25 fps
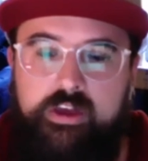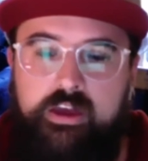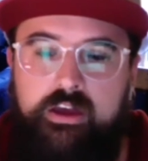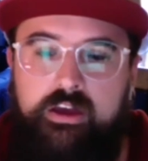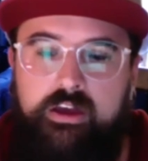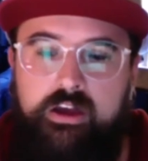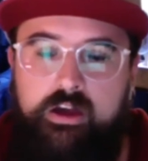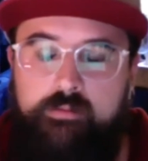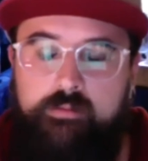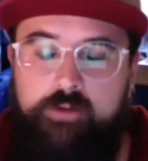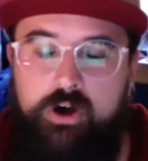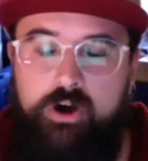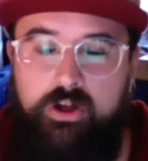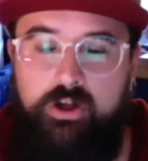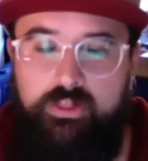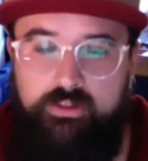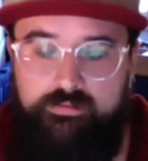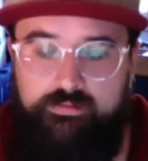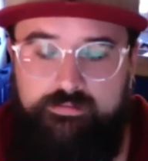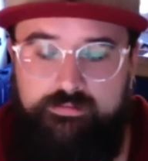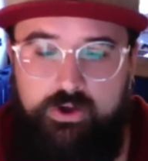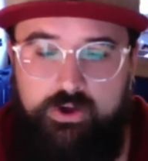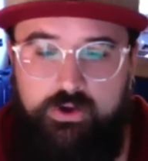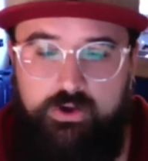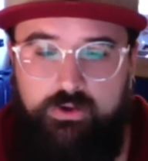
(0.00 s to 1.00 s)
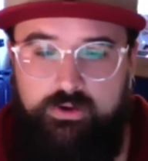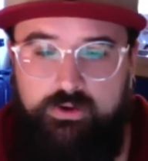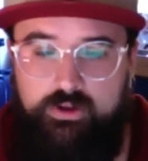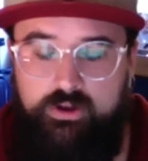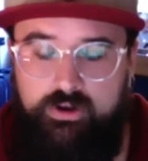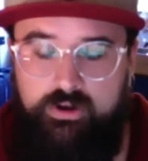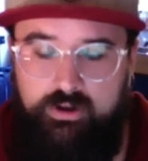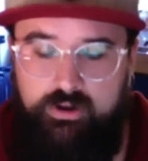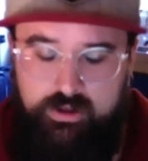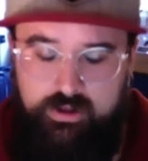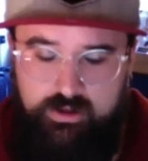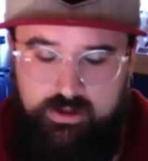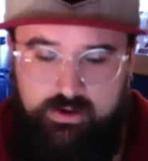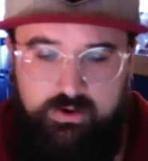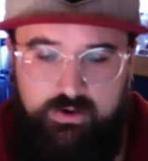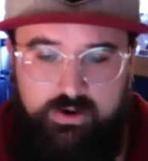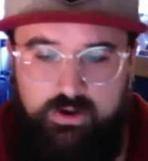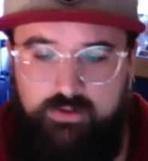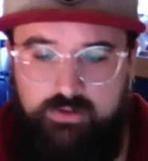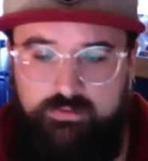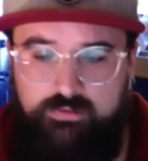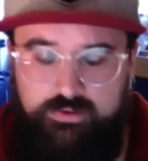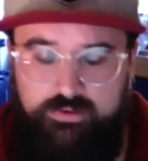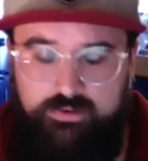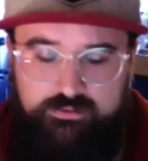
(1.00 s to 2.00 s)
on the phone or
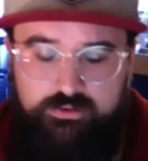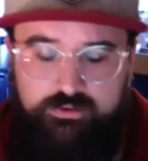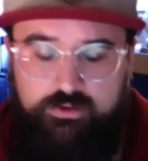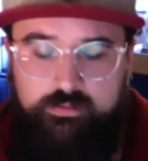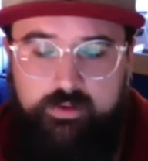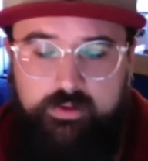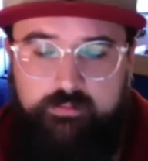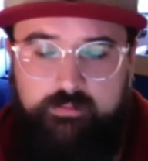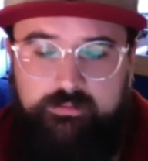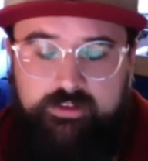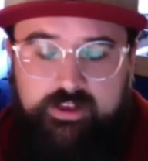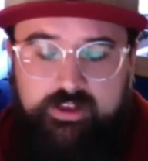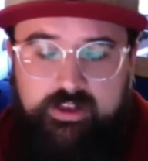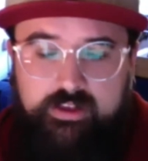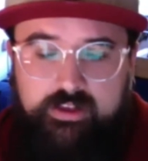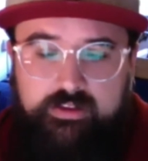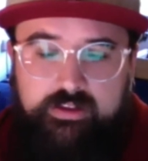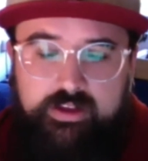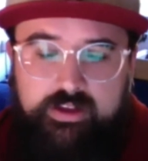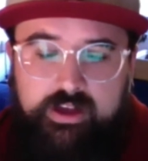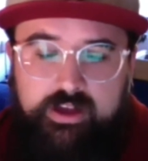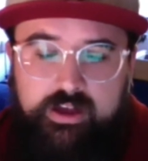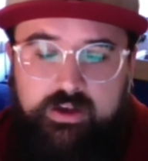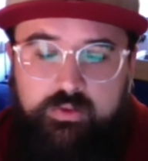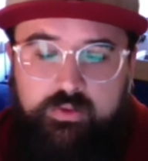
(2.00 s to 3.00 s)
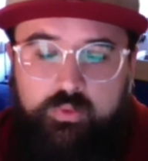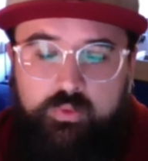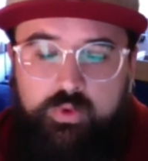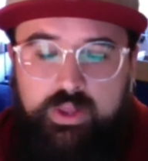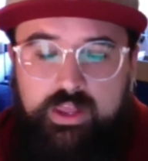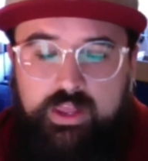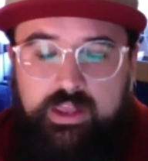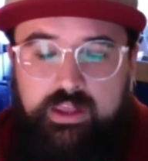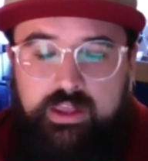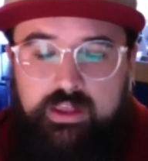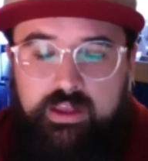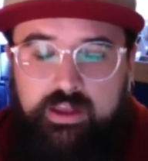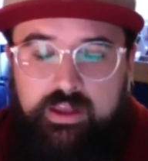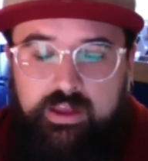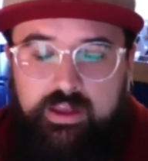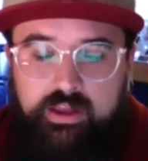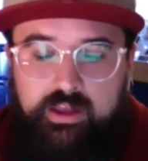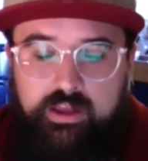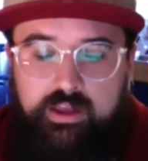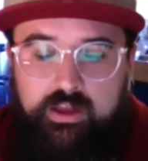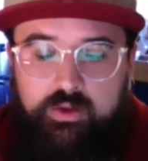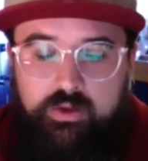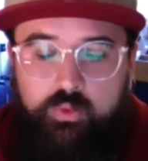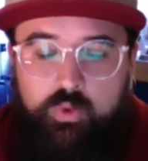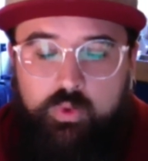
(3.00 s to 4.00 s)
over Zoom, I'm saying, we
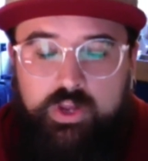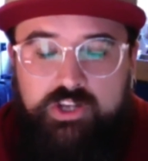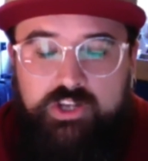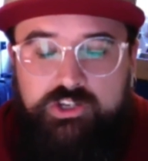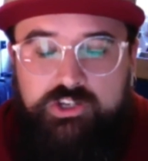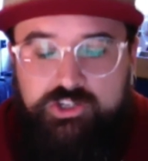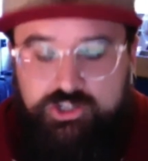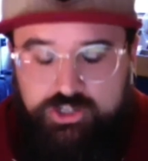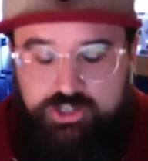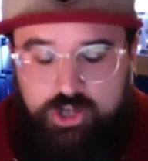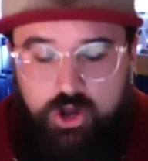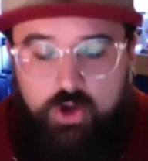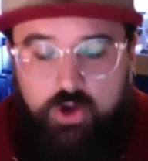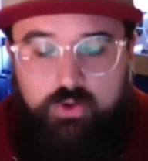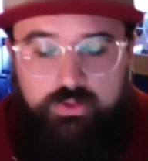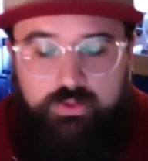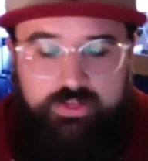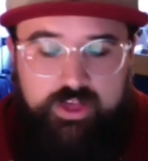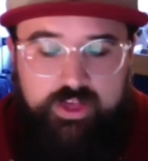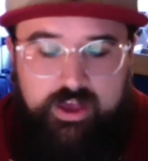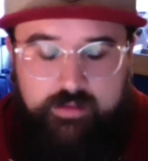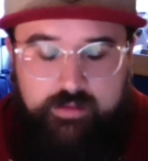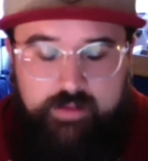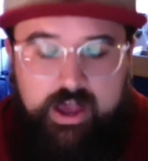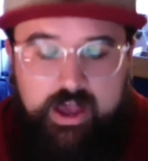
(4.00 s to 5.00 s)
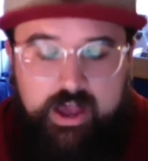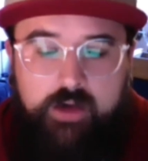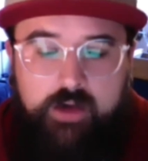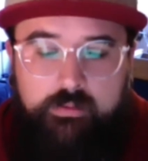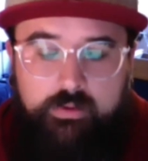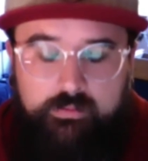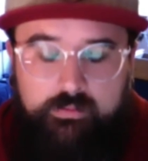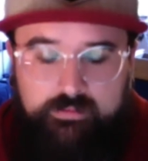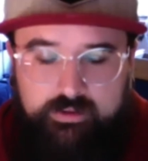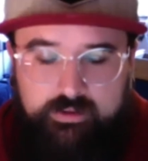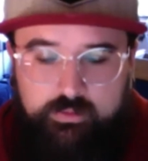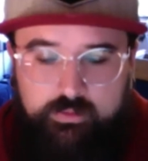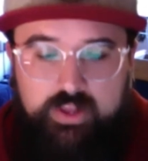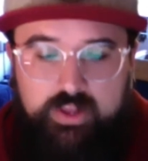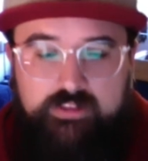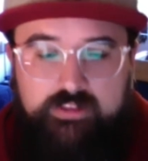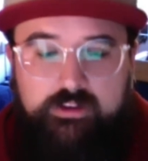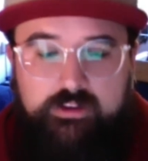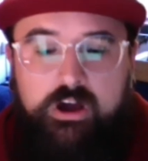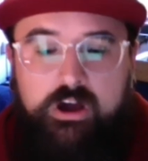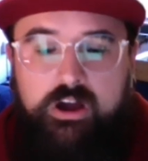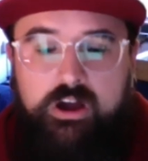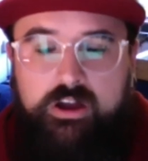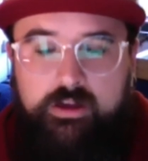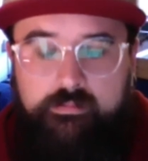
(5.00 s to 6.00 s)
show them albums and we
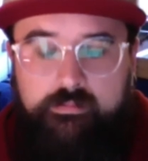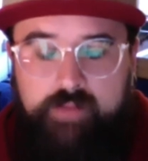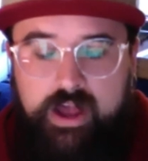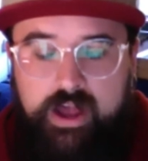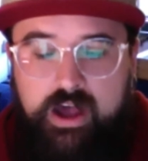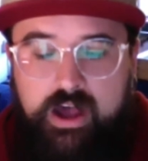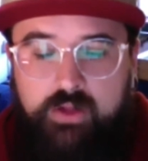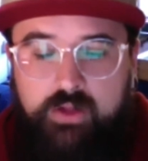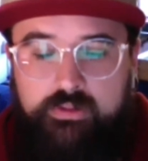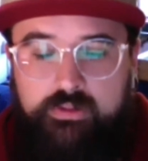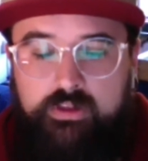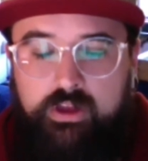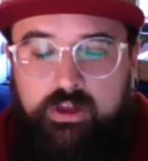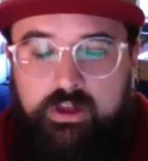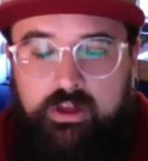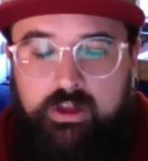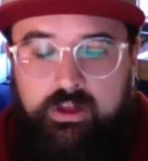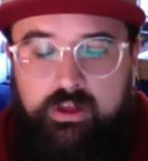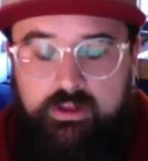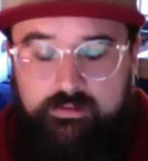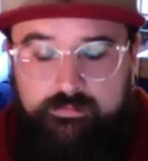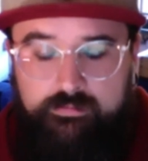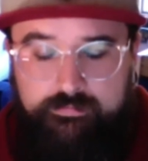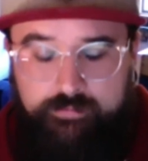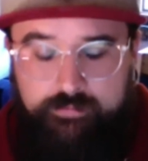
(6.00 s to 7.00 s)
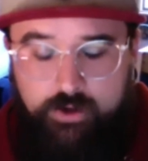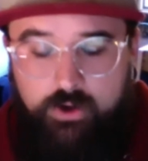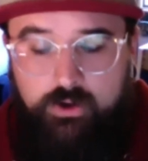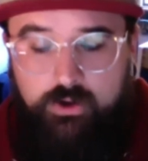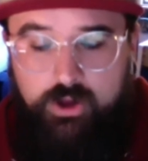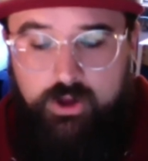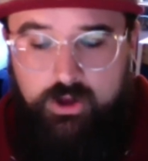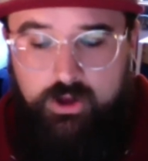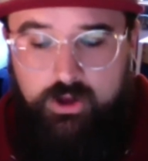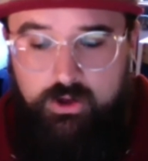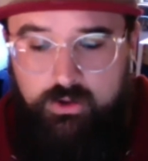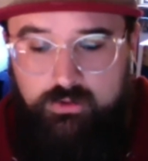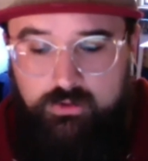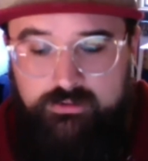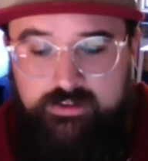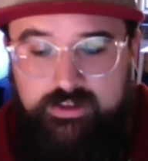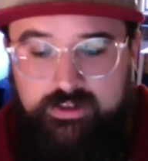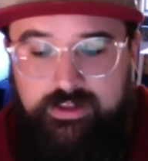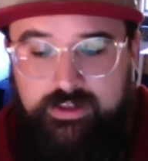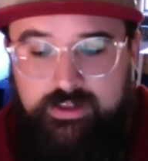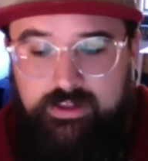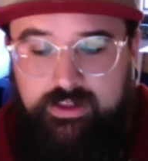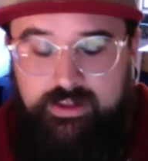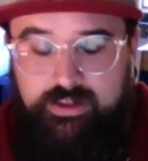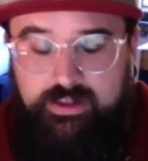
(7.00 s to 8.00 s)
talk about photos
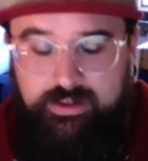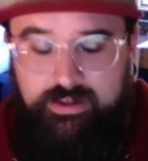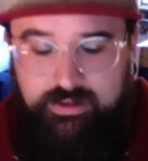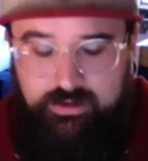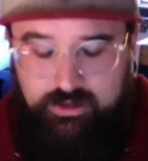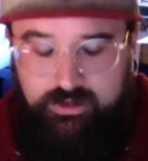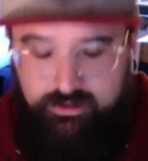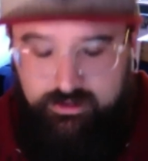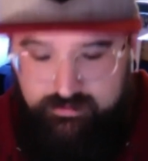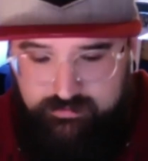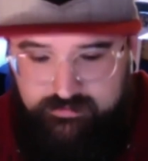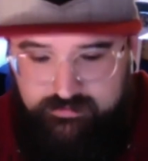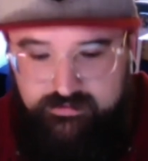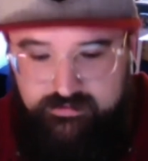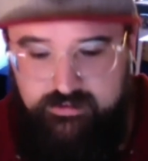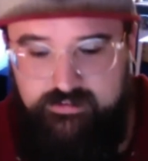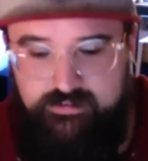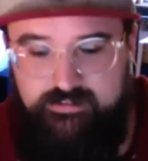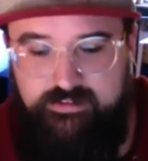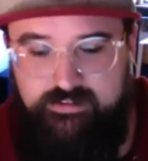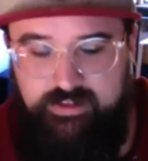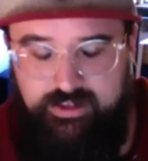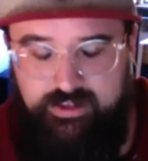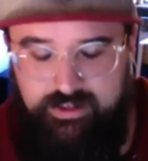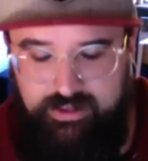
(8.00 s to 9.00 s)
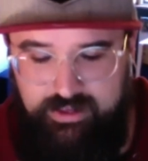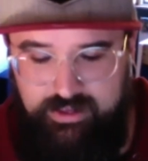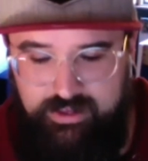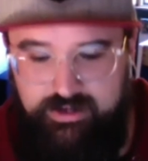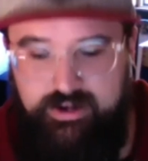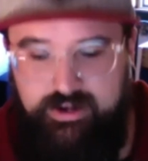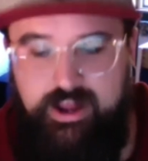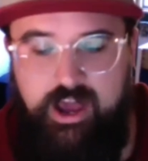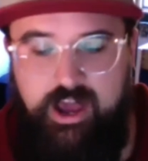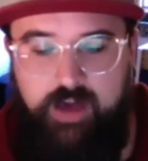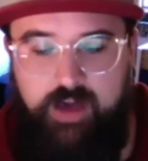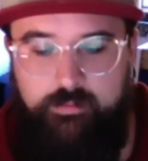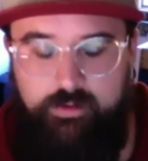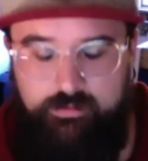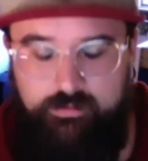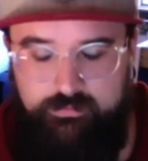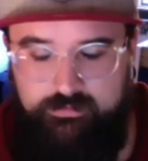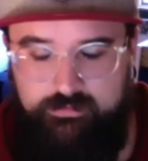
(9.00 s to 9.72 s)
consisting in an album.